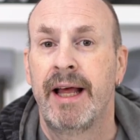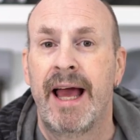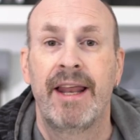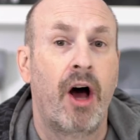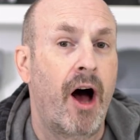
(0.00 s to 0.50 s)

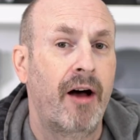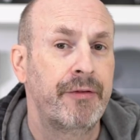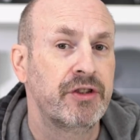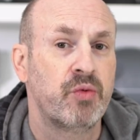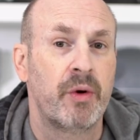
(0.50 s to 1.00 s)
And
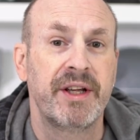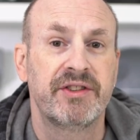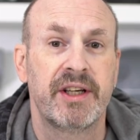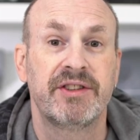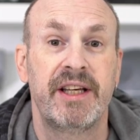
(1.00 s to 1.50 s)
Office
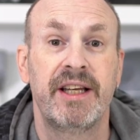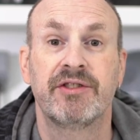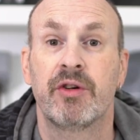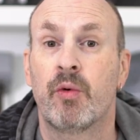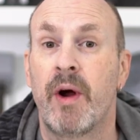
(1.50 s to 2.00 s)
2016
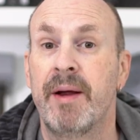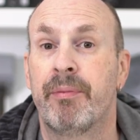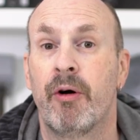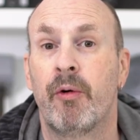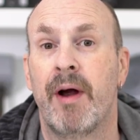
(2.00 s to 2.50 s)
is a
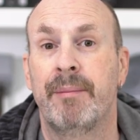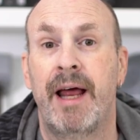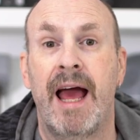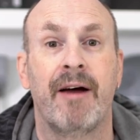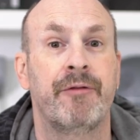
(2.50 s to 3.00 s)
great program
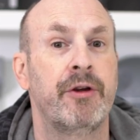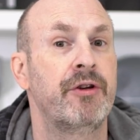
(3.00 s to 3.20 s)
to have.